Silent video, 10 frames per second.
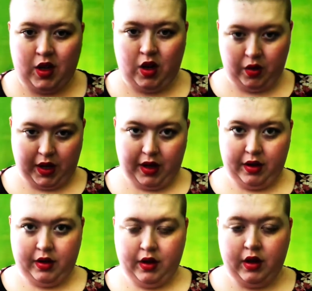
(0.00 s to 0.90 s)
Okay,
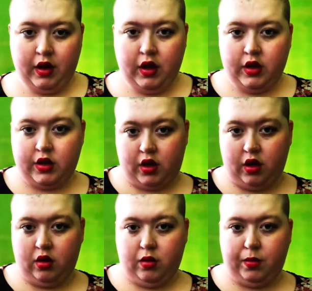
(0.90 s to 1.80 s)

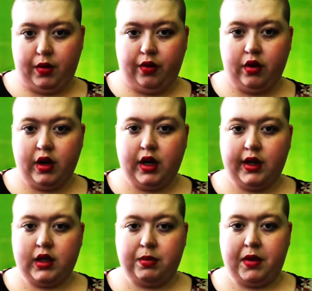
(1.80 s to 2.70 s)
so before I
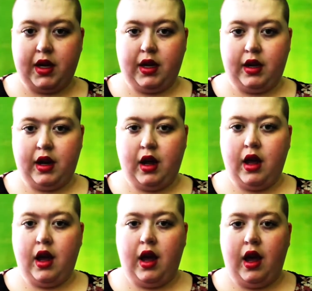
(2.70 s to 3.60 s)
explain
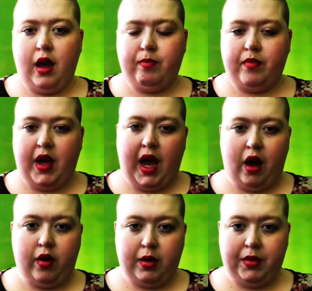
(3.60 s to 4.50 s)

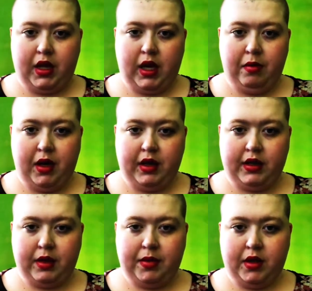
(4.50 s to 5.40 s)
how I became an
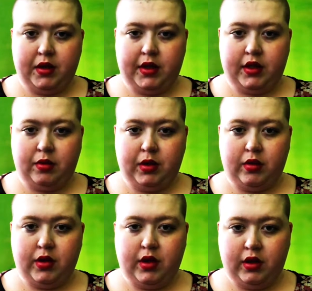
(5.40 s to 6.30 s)
exhibitor at Digital Book
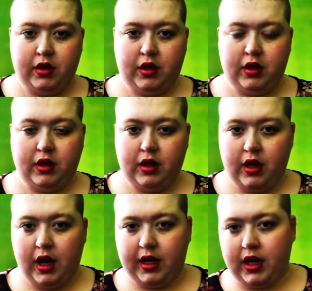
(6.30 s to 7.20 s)
World,
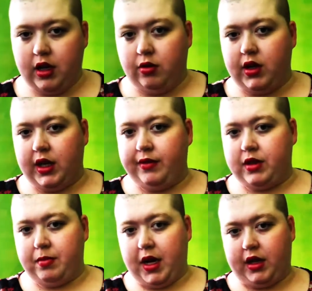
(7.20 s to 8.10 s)
I kind of want to give
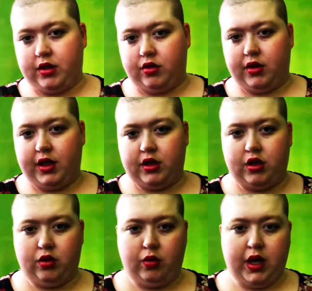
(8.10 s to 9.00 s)
some backstory as
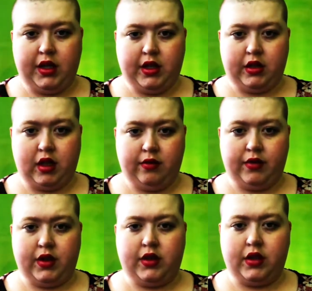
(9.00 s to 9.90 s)
to why this
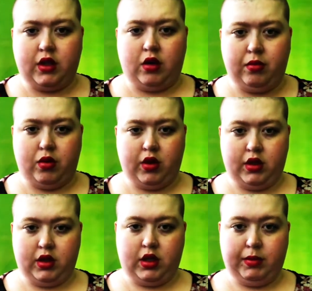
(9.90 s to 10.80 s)
conference is so
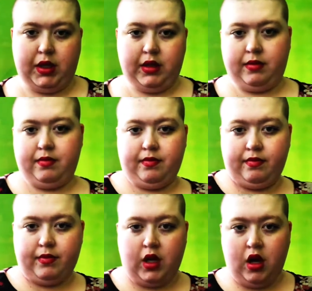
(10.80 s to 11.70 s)
important to me.
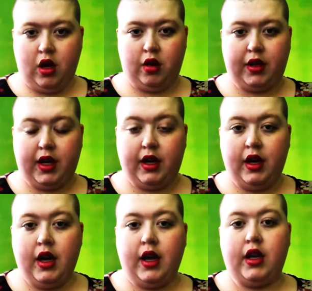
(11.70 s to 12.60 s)
Okay,
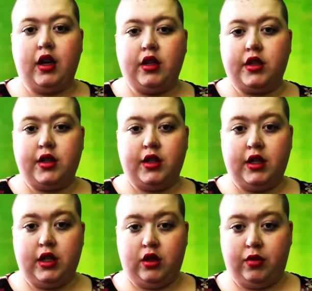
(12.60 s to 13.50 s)
it all
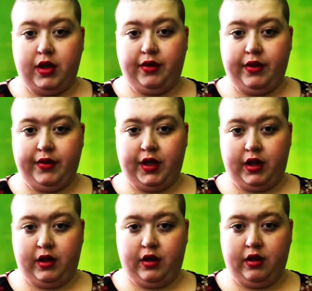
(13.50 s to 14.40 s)
started in
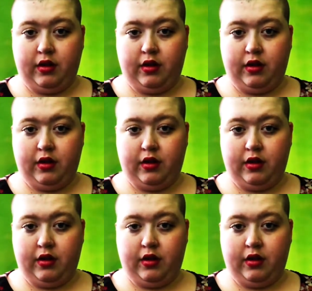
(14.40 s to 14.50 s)
2015